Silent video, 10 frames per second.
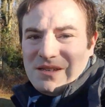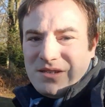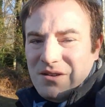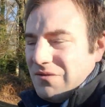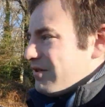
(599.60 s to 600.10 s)

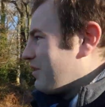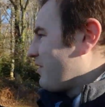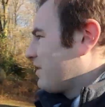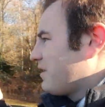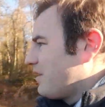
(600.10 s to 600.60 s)
So I
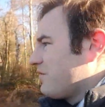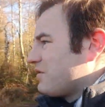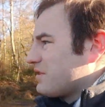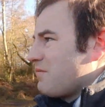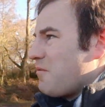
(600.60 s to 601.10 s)
think the idea
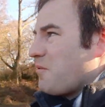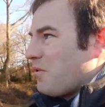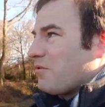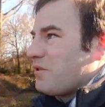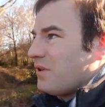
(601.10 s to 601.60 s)
is it's a
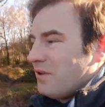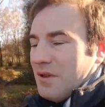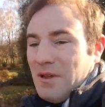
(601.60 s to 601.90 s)
memorial to